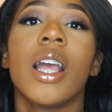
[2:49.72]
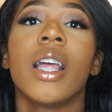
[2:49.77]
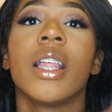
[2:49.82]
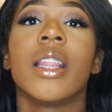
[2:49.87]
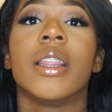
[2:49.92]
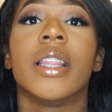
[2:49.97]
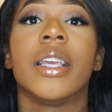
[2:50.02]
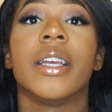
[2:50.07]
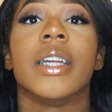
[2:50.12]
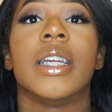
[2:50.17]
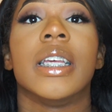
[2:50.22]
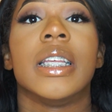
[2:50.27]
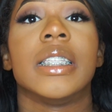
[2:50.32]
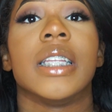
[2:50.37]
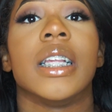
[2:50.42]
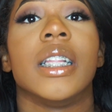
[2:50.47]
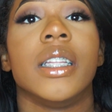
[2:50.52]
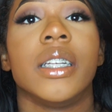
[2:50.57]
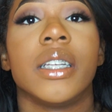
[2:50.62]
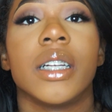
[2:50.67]

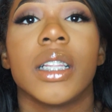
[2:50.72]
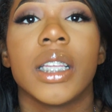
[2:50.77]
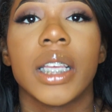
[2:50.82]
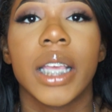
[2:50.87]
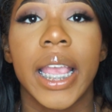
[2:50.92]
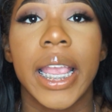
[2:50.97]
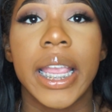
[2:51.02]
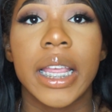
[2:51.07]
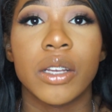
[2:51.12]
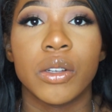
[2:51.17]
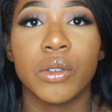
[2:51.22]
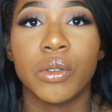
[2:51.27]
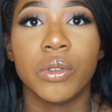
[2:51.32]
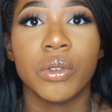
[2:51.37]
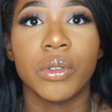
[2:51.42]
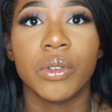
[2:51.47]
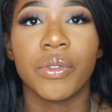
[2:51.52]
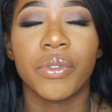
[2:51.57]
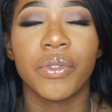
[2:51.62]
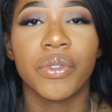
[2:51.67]
is literally a
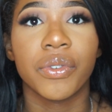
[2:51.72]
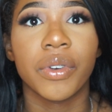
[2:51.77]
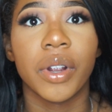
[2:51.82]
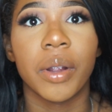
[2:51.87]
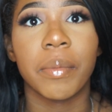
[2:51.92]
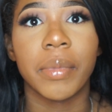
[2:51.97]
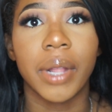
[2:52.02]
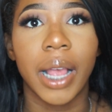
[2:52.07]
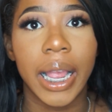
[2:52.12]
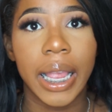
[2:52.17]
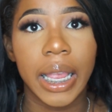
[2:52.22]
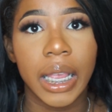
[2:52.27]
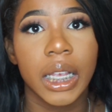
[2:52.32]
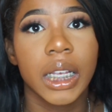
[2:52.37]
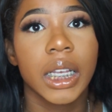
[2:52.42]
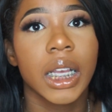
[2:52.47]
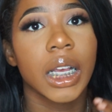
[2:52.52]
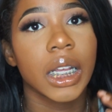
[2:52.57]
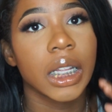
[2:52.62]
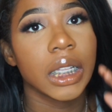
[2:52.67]
nude from like
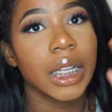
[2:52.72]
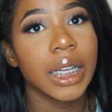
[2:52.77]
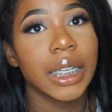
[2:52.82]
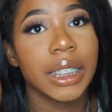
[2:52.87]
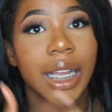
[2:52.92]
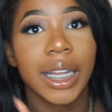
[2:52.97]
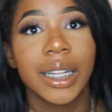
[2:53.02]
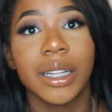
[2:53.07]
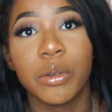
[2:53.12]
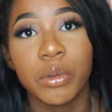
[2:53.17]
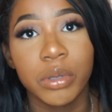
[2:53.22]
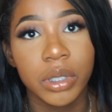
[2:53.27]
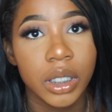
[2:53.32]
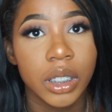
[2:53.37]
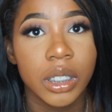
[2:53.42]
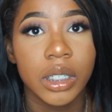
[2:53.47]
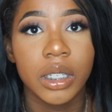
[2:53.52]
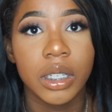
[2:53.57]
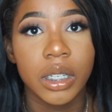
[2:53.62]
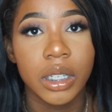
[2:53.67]
the yellow
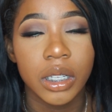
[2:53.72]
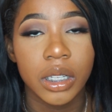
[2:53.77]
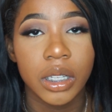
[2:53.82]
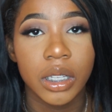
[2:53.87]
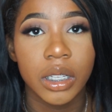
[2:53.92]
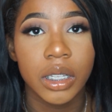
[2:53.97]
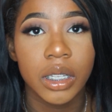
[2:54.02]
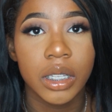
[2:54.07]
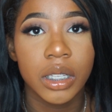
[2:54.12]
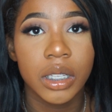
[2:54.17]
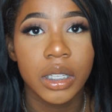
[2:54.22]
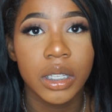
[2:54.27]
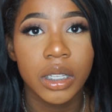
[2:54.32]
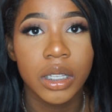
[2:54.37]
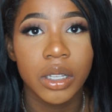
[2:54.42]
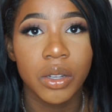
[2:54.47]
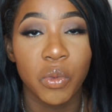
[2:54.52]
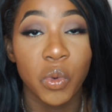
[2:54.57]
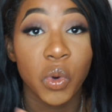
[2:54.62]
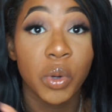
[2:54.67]
sisters
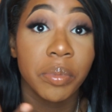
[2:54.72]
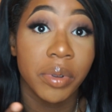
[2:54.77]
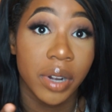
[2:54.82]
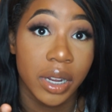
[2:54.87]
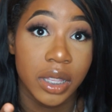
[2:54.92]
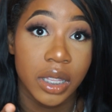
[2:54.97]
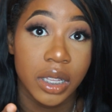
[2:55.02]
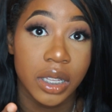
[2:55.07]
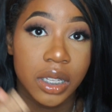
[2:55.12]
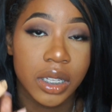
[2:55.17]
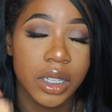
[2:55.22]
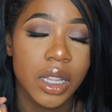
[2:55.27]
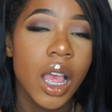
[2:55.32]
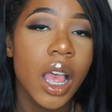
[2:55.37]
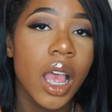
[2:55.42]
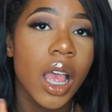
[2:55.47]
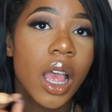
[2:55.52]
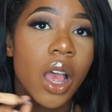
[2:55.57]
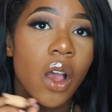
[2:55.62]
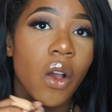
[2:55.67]
or brothers
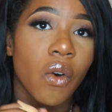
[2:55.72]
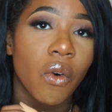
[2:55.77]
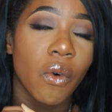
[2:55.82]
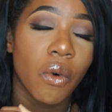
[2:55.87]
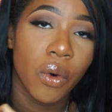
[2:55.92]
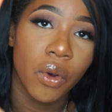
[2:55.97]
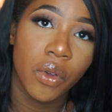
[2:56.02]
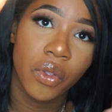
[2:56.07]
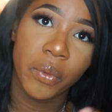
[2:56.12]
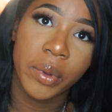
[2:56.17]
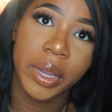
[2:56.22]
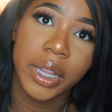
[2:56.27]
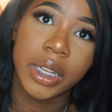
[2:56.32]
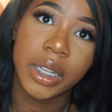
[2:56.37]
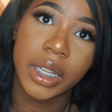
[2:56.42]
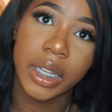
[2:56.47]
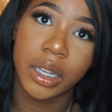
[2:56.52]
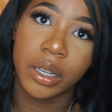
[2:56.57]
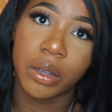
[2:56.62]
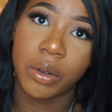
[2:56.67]
all the way
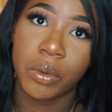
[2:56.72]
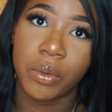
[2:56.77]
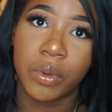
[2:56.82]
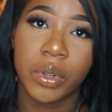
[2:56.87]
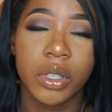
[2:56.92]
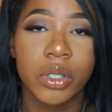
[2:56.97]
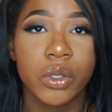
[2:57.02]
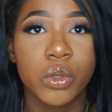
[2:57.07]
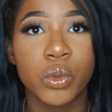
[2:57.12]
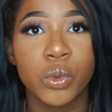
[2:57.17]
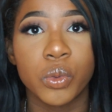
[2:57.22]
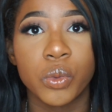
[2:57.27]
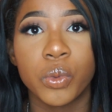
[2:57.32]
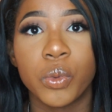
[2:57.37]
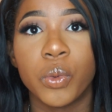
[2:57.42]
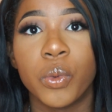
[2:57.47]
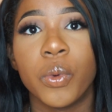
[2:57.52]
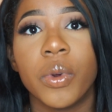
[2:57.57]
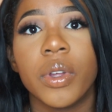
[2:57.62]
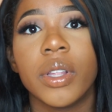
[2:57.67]
down
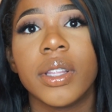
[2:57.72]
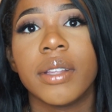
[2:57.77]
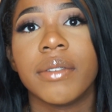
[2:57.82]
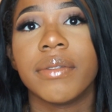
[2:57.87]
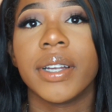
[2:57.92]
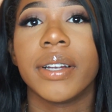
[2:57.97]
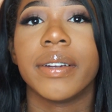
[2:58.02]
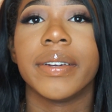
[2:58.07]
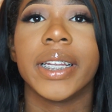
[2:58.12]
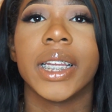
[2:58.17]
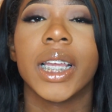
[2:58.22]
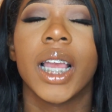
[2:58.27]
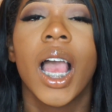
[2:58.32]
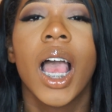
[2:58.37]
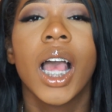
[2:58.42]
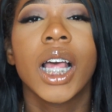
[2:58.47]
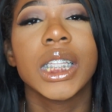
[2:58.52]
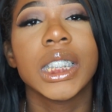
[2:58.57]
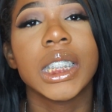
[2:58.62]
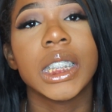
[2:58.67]
to the very
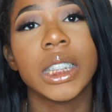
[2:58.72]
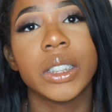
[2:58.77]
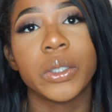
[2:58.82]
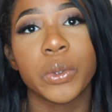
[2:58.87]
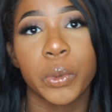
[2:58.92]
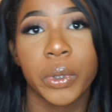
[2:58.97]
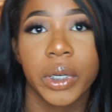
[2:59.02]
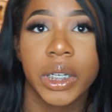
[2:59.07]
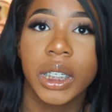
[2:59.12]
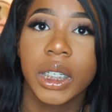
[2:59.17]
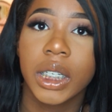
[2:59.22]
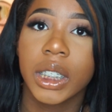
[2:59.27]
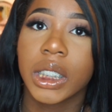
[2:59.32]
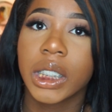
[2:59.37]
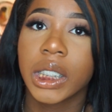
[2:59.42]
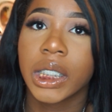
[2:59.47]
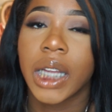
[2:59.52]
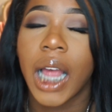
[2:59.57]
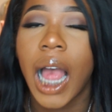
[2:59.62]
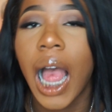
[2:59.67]
dark
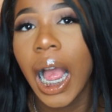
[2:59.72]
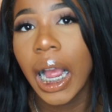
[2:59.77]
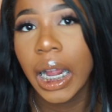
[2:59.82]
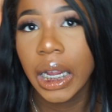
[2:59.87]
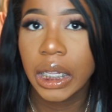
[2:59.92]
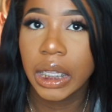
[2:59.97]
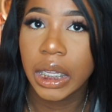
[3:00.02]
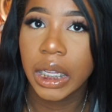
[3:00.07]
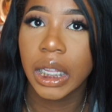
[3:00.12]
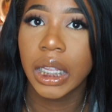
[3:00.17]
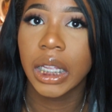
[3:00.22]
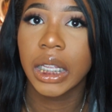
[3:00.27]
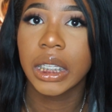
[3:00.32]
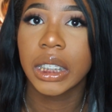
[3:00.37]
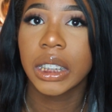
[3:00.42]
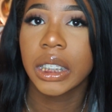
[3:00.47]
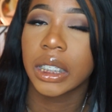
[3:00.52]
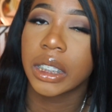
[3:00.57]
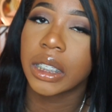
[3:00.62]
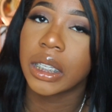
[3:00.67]
chocolate
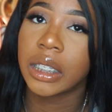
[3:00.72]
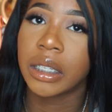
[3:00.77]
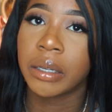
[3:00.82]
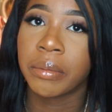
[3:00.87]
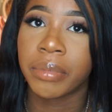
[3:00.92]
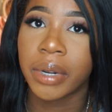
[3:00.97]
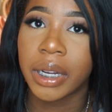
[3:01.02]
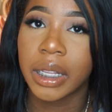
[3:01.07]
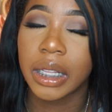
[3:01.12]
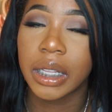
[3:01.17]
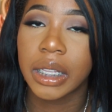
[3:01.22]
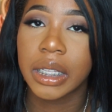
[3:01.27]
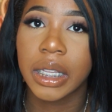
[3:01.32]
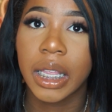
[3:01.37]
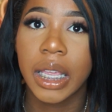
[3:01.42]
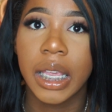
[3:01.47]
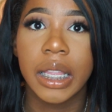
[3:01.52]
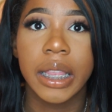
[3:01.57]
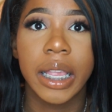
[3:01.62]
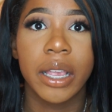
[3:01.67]
sisters and brothers,
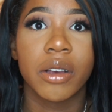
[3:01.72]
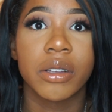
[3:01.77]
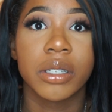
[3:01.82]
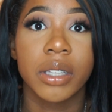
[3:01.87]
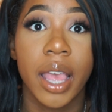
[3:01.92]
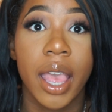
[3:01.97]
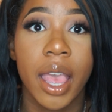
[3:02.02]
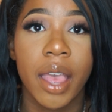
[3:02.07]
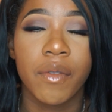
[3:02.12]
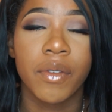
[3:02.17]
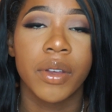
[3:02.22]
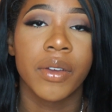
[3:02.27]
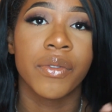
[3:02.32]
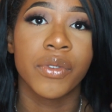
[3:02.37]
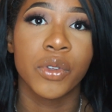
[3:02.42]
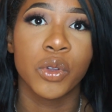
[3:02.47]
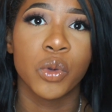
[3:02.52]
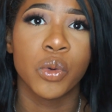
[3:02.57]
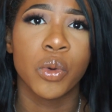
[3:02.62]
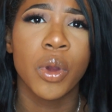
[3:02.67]
and they also have a
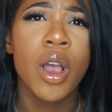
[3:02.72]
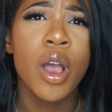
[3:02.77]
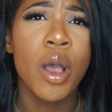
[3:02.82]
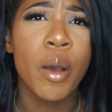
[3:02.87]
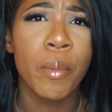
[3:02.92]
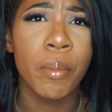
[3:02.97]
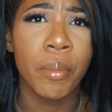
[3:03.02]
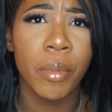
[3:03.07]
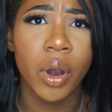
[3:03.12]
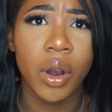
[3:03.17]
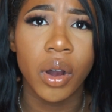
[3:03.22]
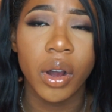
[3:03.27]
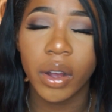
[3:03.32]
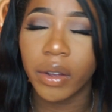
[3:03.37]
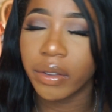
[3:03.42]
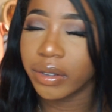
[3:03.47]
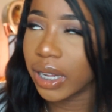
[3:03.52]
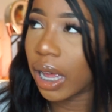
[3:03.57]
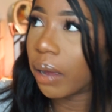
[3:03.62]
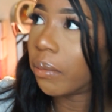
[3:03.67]
few mauves, I